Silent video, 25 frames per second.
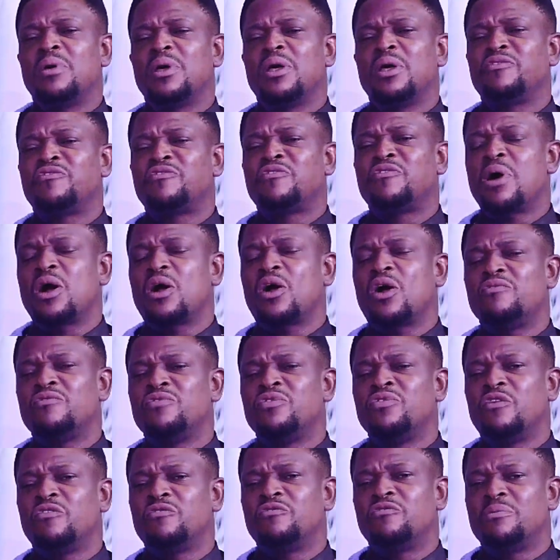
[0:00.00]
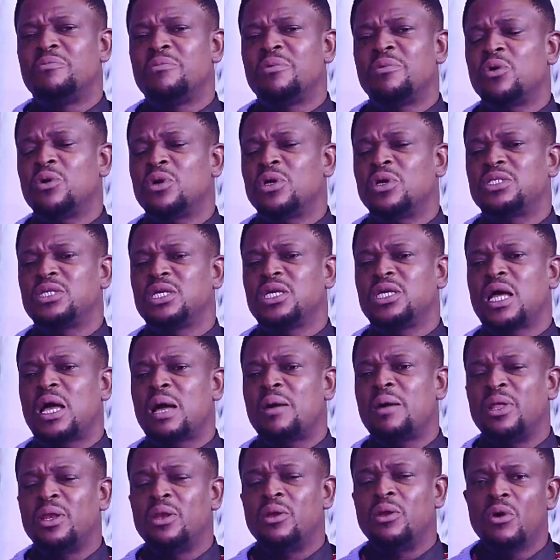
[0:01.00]
former governor of Kogi State,
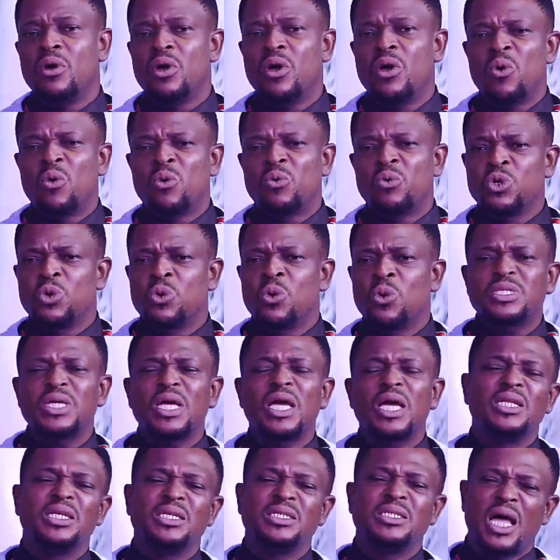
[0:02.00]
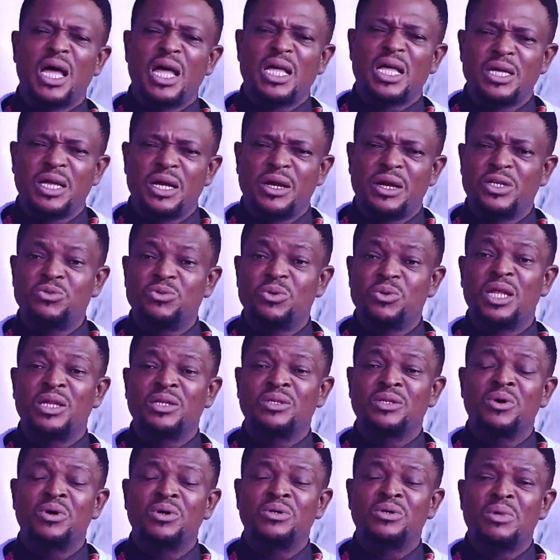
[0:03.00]
Abelo. So what end has that arrest
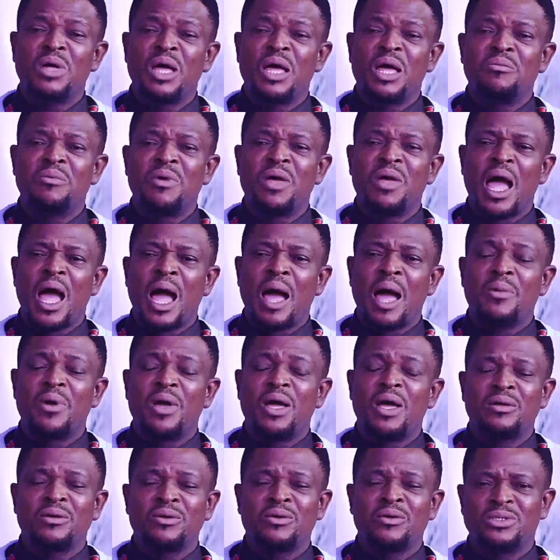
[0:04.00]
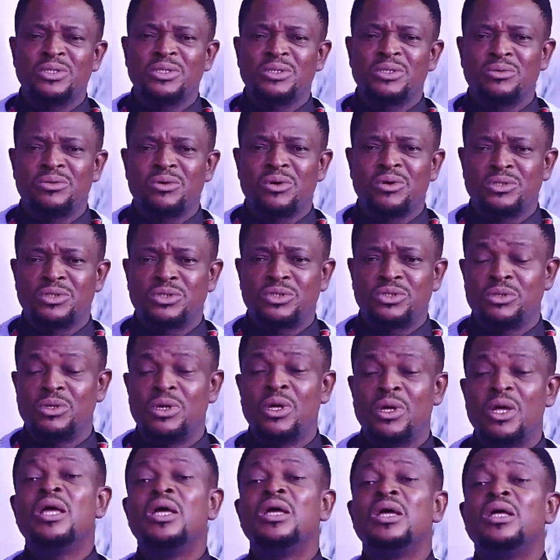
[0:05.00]
warrant gone to?
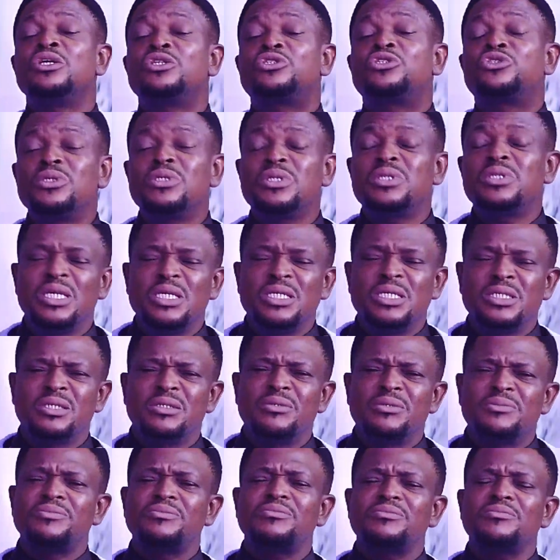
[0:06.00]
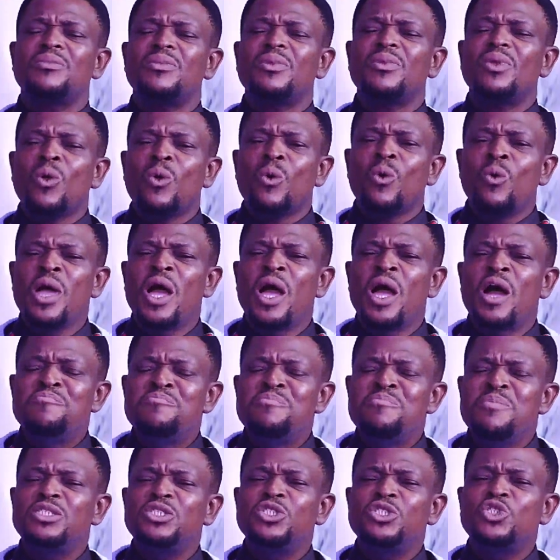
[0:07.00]
The truth is, we have
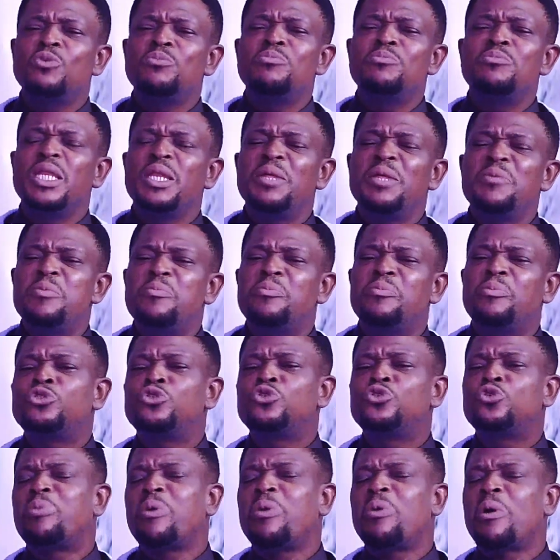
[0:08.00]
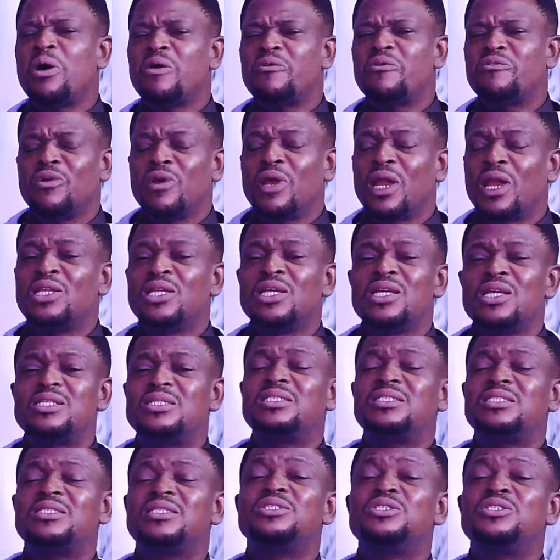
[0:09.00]
made so many people too powerful, and the
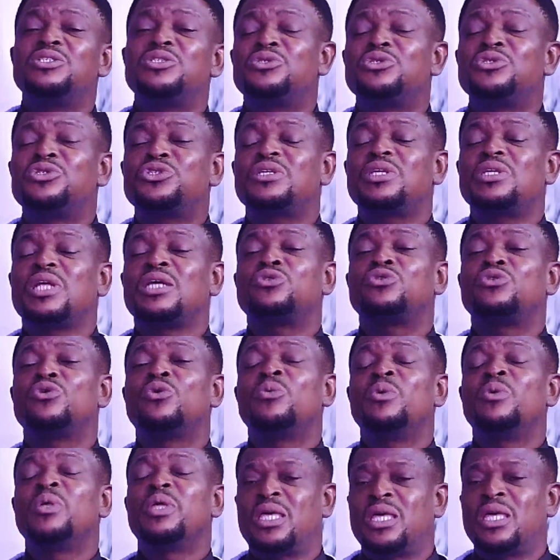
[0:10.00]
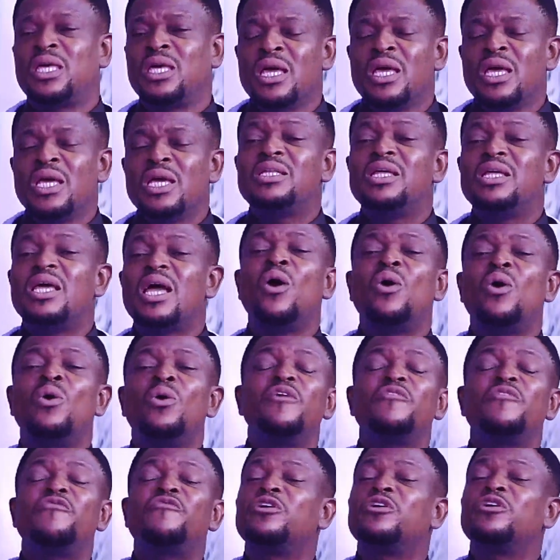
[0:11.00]
institutions are so weak. They are
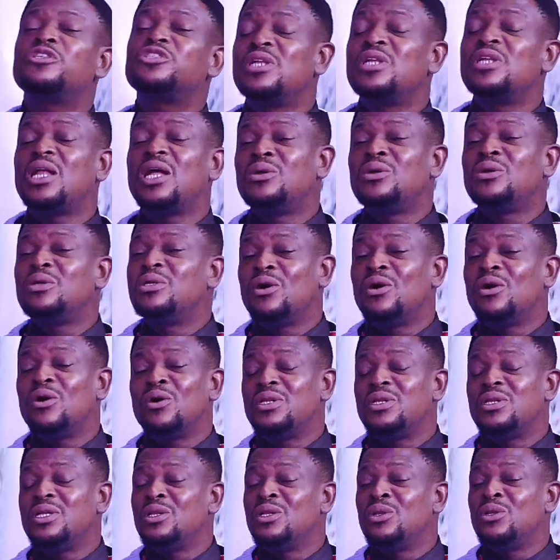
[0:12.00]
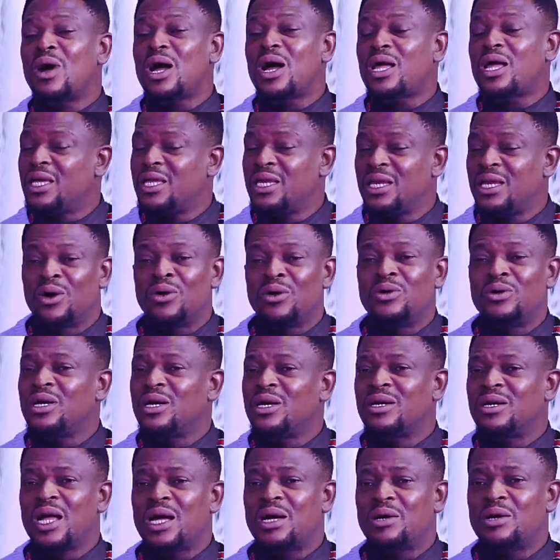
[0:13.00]
only functional on the lower cadre, on the
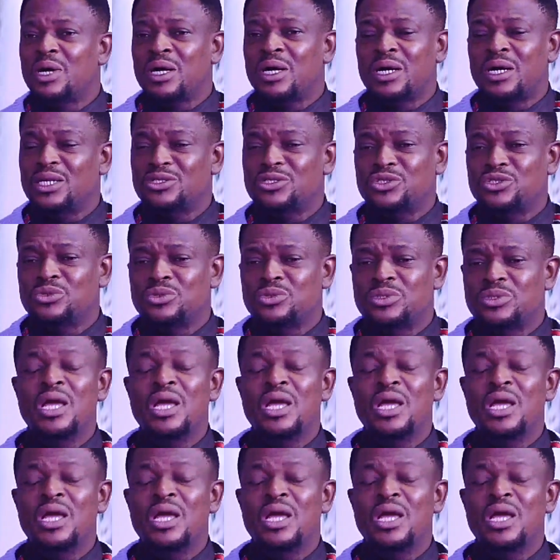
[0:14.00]
grassroots.